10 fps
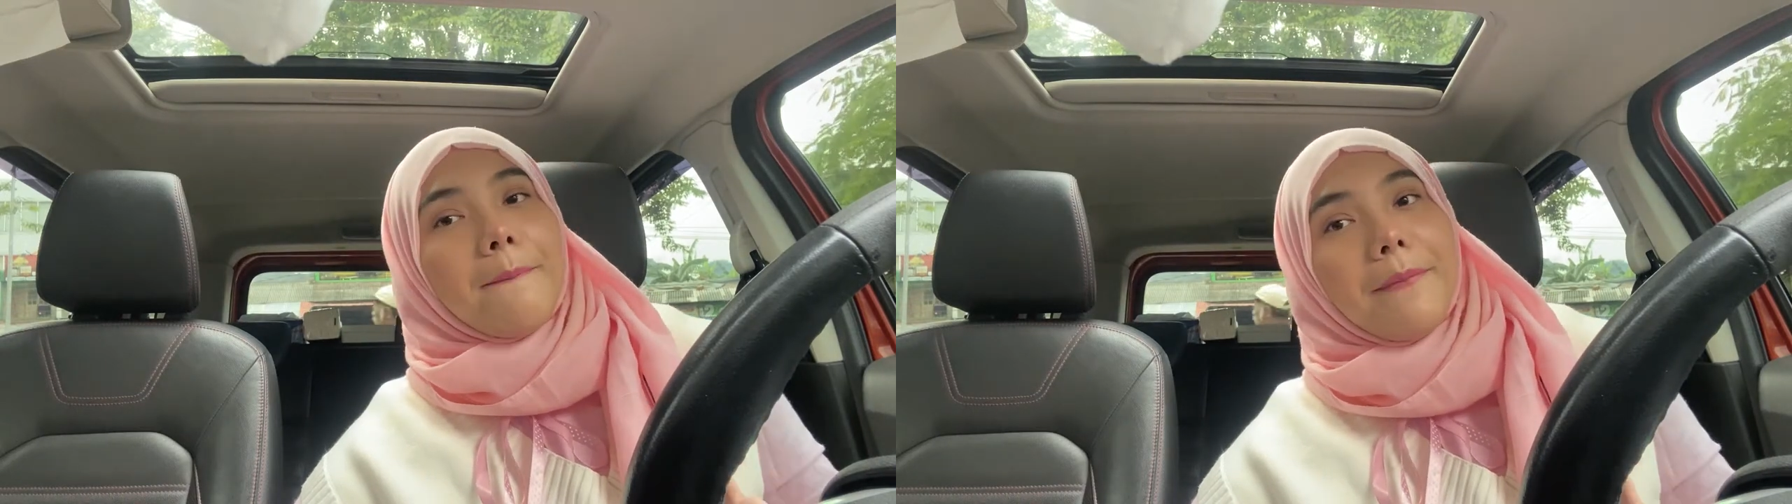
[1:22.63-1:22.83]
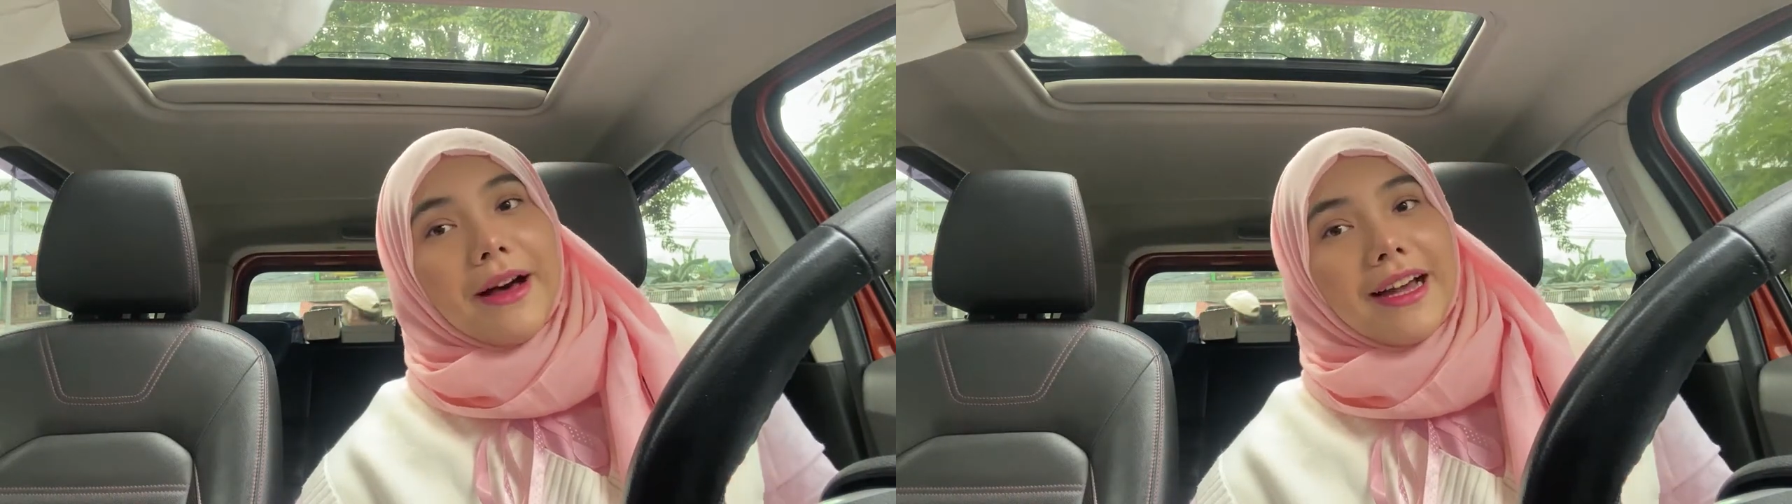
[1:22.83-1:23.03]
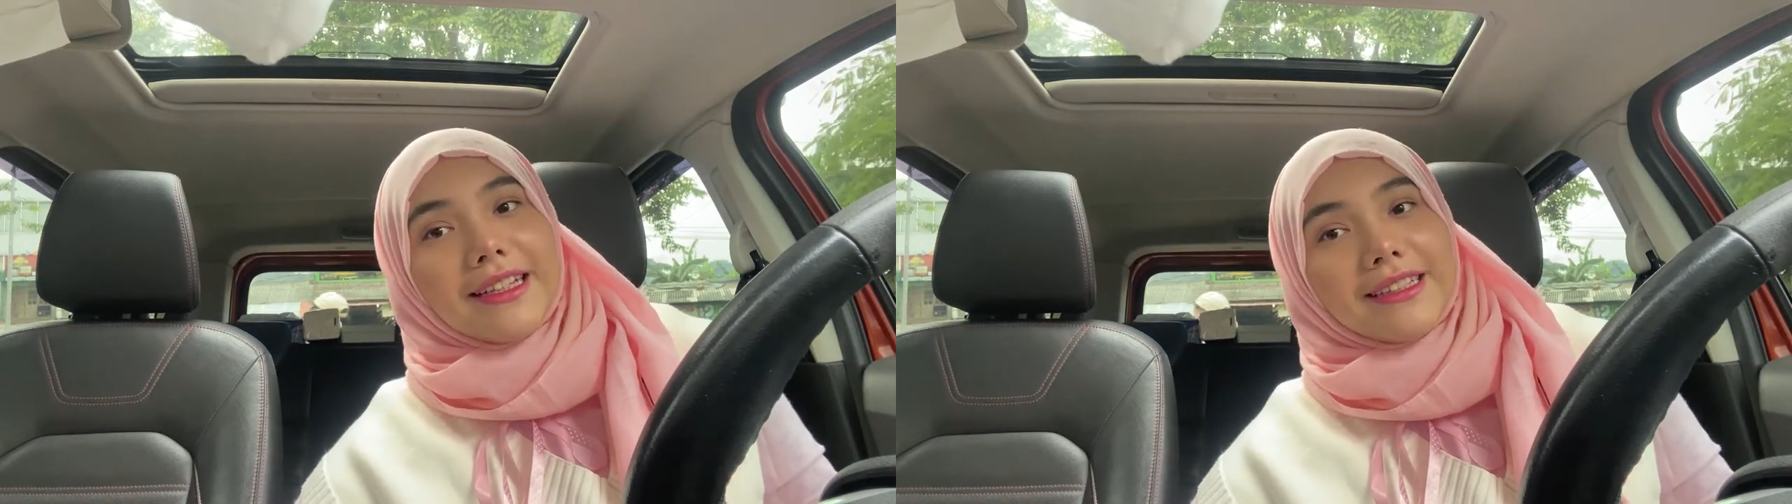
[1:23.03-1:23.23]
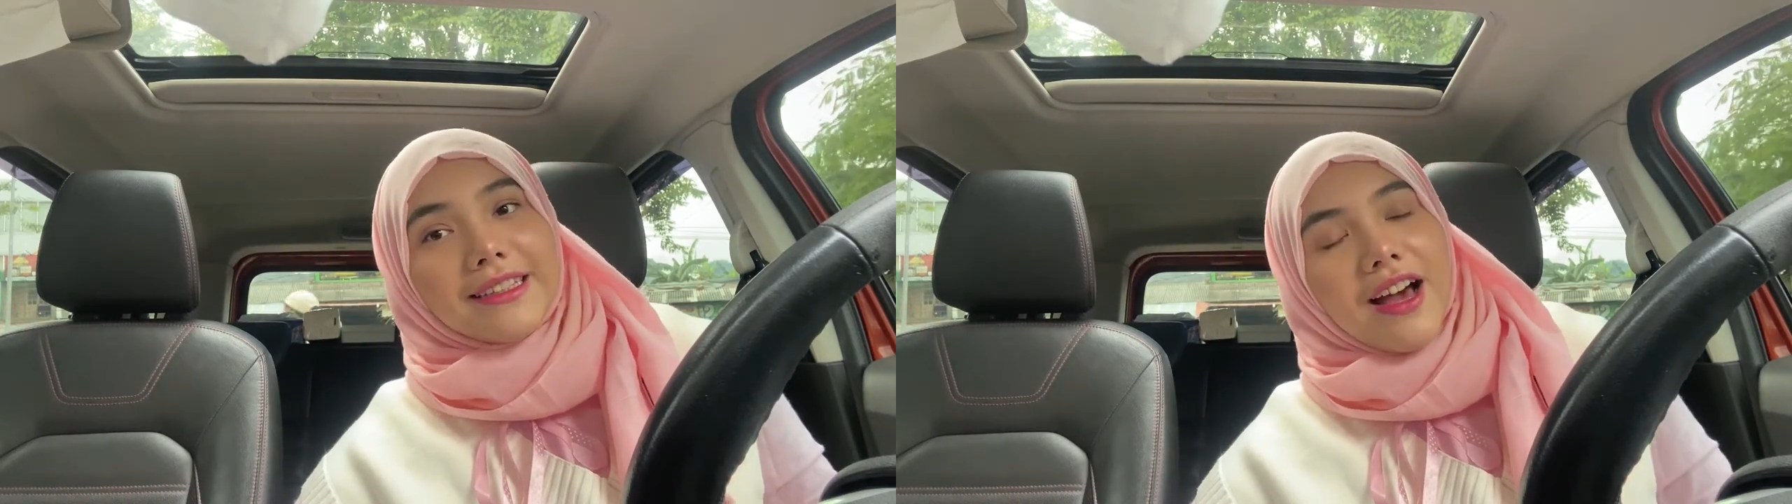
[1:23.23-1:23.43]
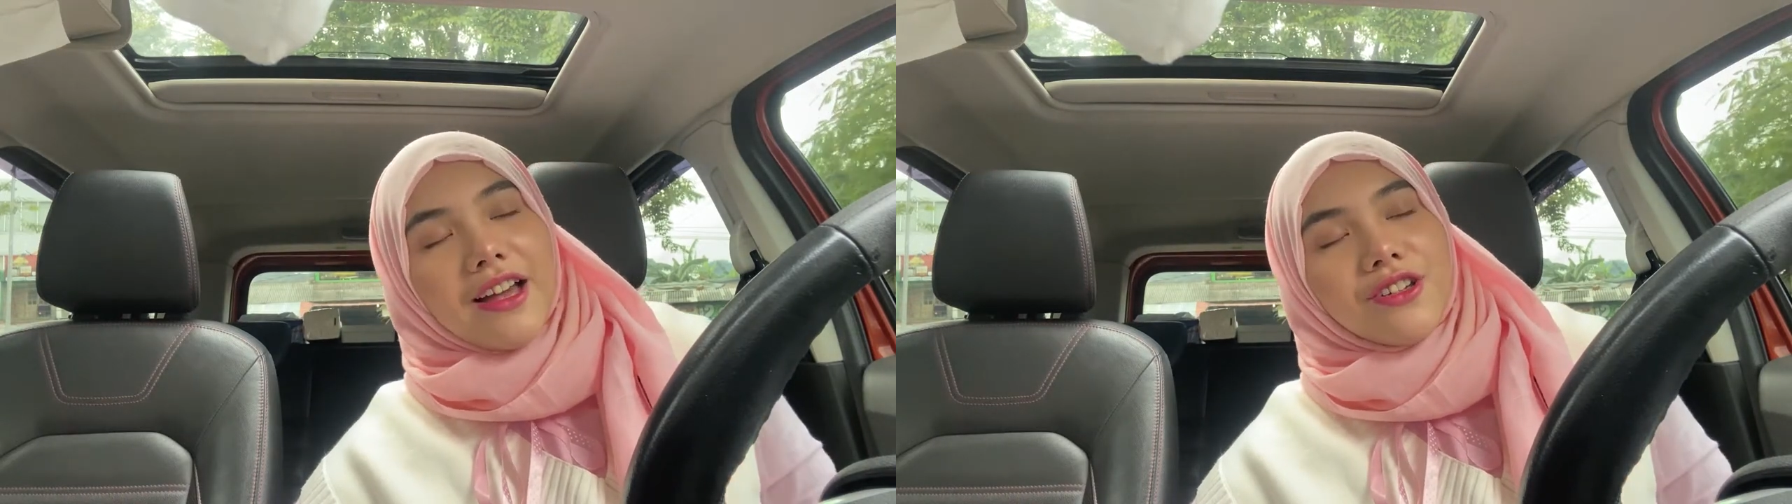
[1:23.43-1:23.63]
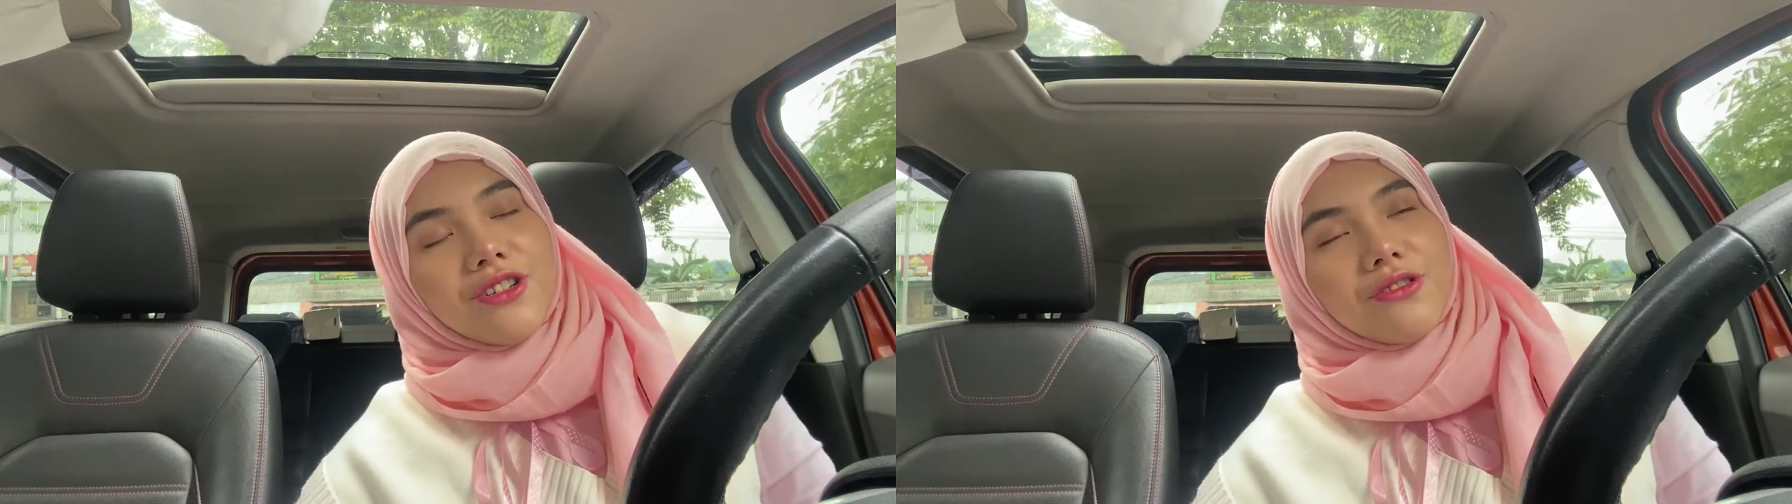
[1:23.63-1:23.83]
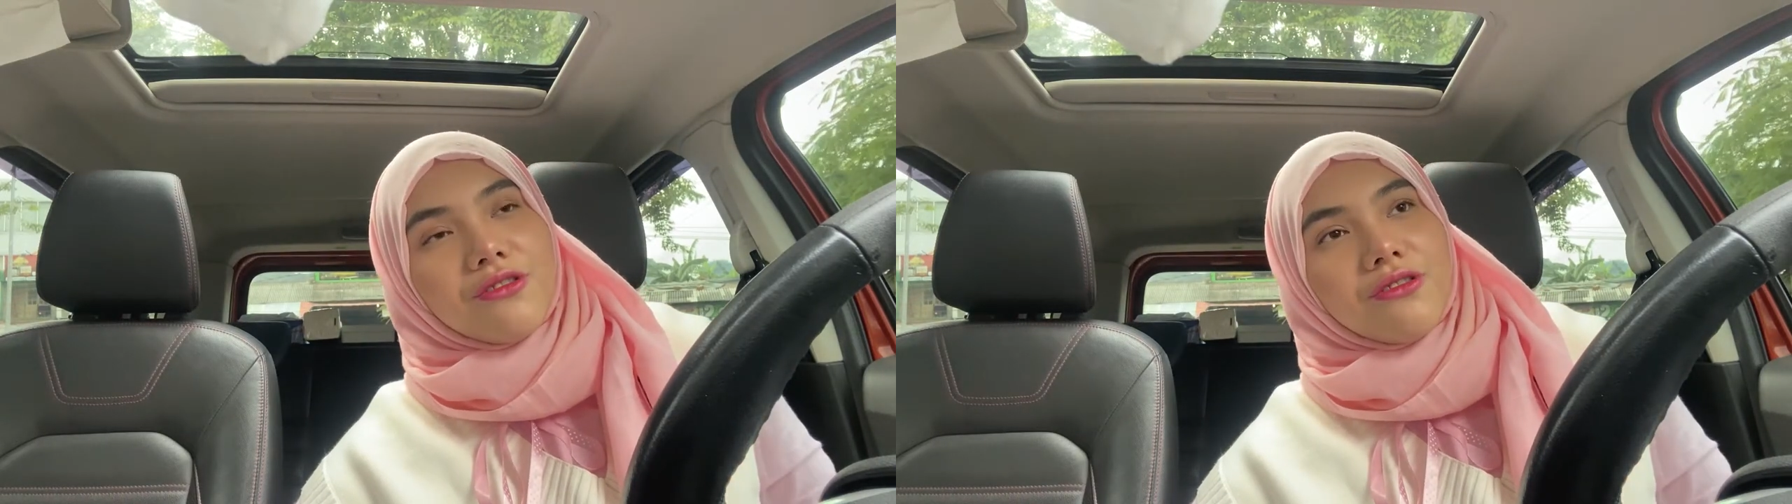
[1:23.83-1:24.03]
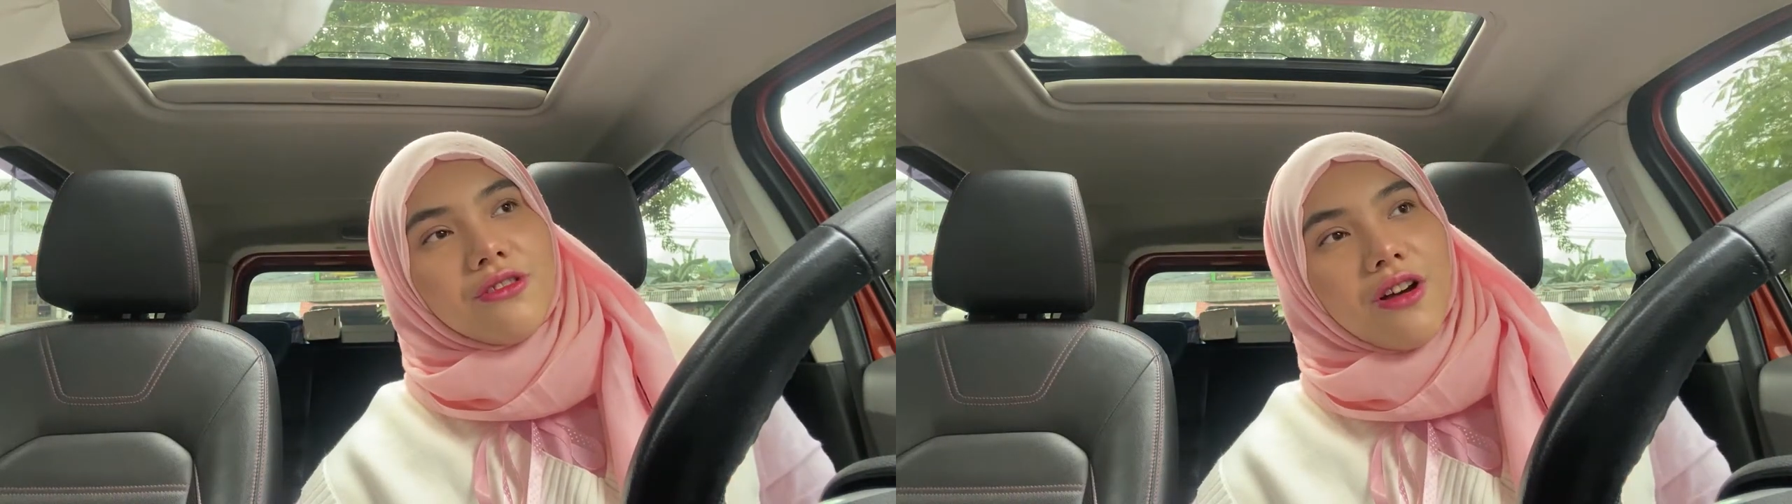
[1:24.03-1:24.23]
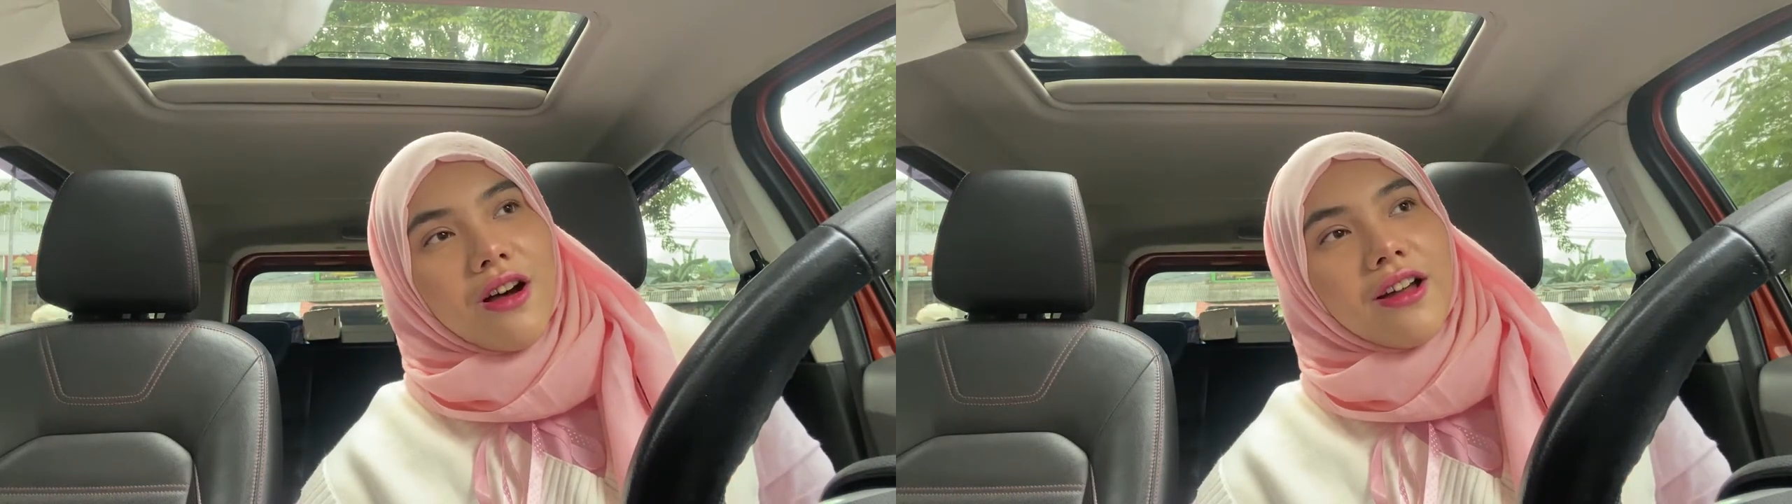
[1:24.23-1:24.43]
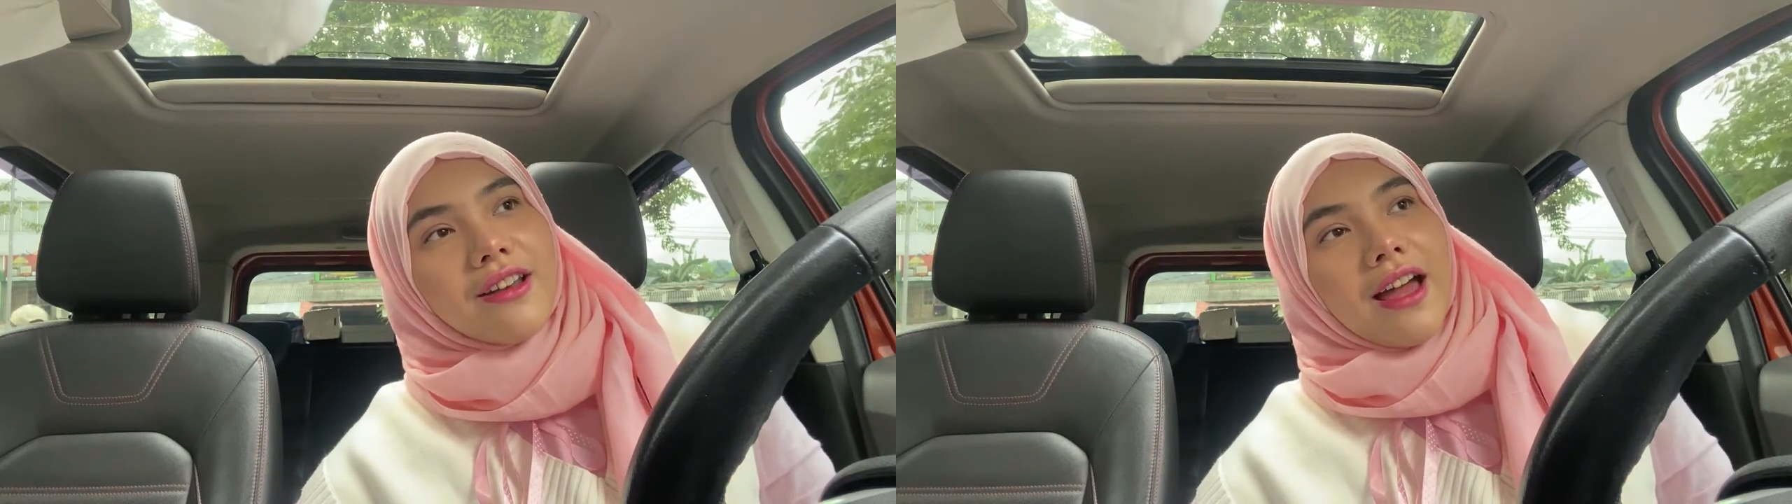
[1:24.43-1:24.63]
but I should
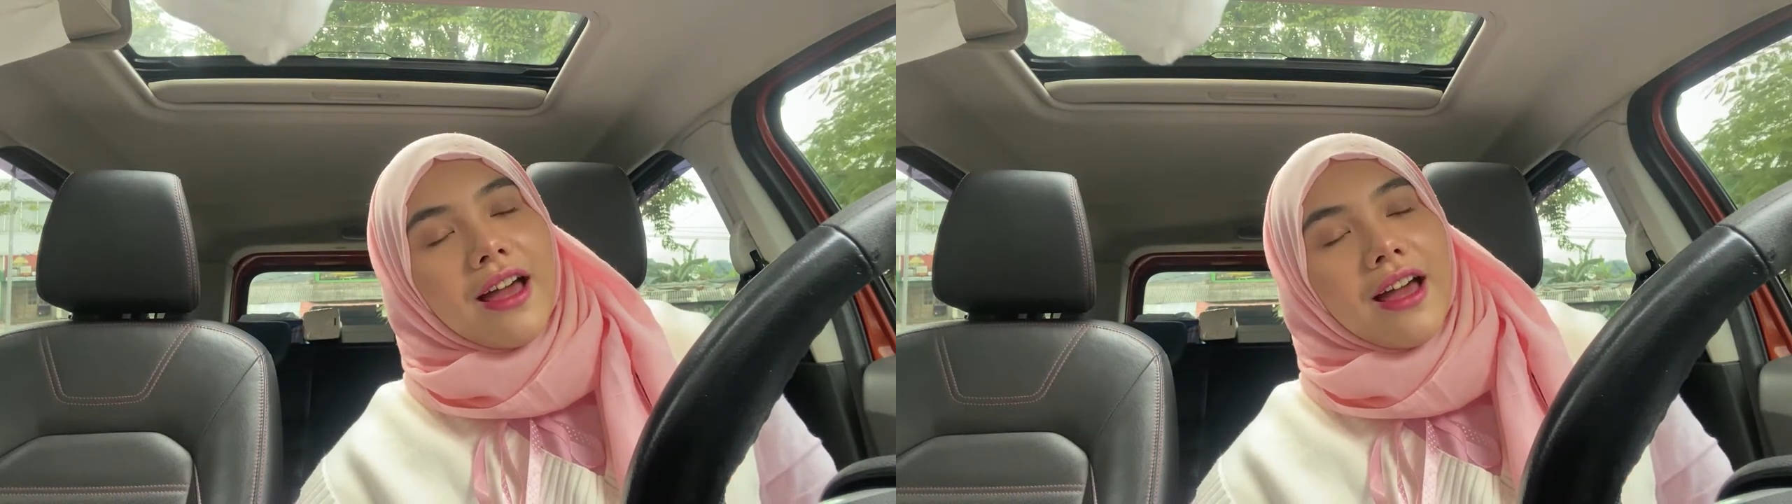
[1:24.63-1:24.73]
not